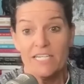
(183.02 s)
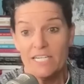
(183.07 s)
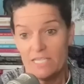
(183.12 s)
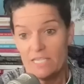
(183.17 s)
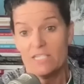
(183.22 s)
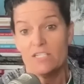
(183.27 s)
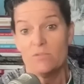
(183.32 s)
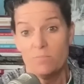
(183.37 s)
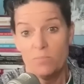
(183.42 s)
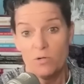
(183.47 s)

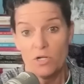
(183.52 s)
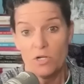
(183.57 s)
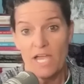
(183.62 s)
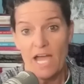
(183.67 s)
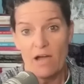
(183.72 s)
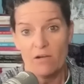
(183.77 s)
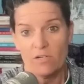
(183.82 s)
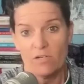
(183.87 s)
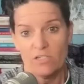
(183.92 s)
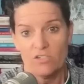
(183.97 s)
get this book
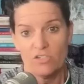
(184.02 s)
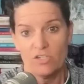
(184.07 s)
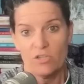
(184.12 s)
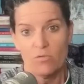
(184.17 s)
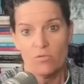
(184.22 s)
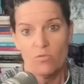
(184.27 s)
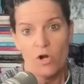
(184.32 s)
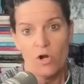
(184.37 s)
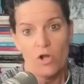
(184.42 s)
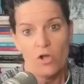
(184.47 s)
out into
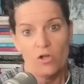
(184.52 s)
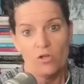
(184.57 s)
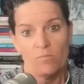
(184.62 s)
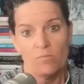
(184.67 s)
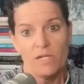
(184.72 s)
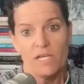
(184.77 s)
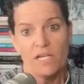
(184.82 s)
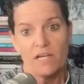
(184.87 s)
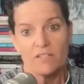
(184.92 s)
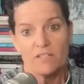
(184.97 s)
the world
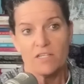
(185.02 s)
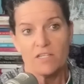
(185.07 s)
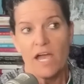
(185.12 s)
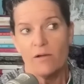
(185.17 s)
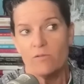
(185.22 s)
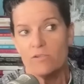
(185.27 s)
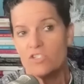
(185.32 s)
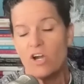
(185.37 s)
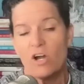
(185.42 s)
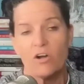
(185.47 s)
because
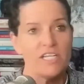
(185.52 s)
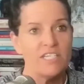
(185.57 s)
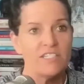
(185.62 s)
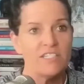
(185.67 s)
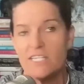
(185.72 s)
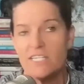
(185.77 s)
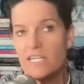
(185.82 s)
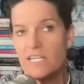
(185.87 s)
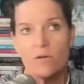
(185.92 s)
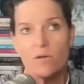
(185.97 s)
I was already
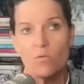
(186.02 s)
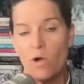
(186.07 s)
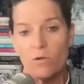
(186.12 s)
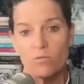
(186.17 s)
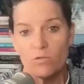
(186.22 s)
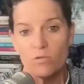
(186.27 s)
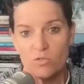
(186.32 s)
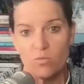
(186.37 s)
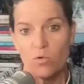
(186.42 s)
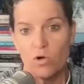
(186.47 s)
seeing what
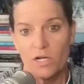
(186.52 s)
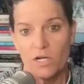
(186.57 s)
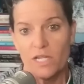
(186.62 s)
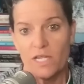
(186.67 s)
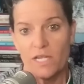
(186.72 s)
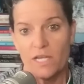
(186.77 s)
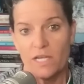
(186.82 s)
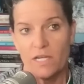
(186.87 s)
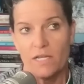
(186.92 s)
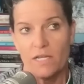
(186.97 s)
was
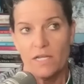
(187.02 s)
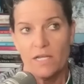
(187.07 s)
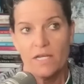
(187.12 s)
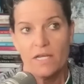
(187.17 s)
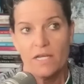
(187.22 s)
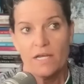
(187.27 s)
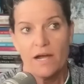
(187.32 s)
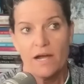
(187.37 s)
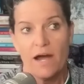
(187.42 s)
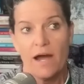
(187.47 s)
working
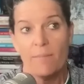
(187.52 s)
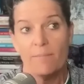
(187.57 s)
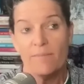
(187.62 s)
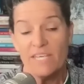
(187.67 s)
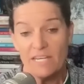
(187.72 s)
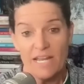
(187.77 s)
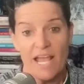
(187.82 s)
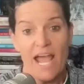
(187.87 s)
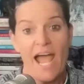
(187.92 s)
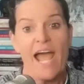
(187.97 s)

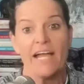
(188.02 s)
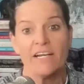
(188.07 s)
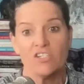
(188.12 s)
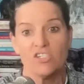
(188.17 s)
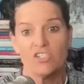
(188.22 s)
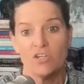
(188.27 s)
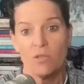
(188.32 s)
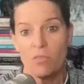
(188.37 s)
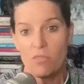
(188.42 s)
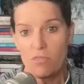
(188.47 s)
in
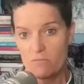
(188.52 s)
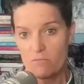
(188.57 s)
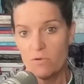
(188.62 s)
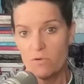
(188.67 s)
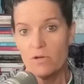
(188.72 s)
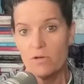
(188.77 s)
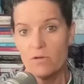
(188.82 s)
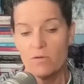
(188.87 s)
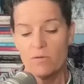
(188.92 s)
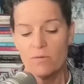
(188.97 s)
action
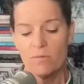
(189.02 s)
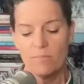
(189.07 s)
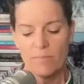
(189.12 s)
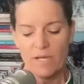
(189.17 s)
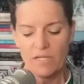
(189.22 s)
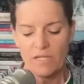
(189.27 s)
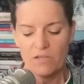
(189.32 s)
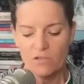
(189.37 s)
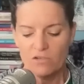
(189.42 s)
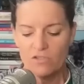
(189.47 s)
through
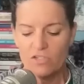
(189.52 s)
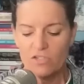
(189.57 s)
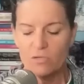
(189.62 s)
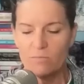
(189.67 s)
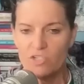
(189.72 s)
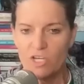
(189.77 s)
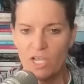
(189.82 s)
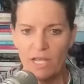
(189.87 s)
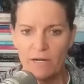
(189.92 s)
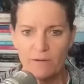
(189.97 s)
my
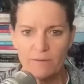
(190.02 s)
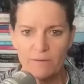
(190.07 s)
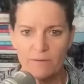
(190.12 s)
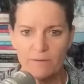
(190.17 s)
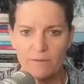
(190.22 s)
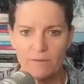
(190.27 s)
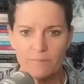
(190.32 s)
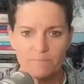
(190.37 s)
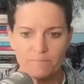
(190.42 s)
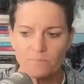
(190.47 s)
YouTube channel.
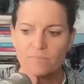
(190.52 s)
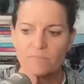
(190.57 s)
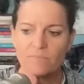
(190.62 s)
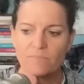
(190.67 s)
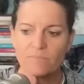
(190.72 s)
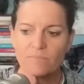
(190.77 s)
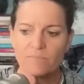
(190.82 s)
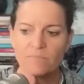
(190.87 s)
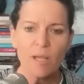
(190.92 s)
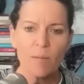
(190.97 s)

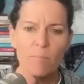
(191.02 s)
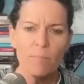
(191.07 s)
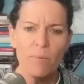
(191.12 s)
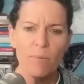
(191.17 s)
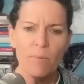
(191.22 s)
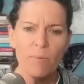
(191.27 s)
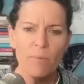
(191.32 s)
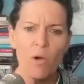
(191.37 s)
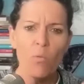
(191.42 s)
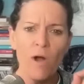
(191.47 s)

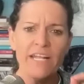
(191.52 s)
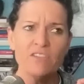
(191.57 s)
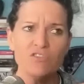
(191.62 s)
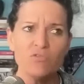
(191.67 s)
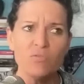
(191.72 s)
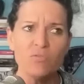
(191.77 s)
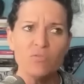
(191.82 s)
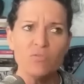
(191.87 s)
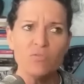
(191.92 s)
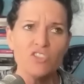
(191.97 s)
But what
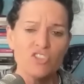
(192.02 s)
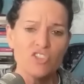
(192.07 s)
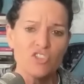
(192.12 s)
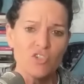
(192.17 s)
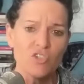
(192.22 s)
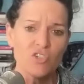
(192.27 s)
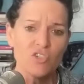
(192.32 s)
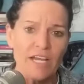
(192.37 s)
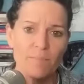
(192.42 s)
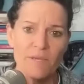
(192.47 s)
has really
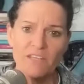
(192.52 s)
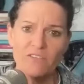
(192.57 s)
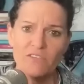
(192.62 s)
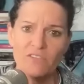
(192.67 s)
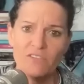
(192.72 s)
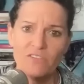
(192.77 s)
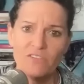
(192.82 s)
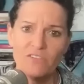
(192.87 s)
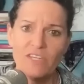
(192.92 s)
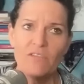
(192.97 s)
struck
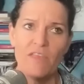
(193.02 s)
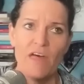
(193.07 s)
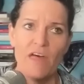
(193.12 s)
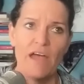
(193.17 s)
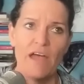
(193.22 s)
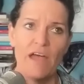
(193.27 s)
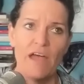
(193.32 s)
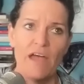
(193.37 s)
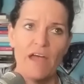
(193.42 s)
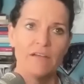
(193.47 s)
me since
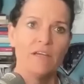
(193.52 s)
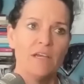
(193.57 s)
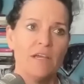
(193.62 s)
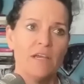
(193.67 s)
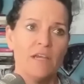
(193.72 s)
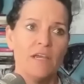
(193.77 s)
then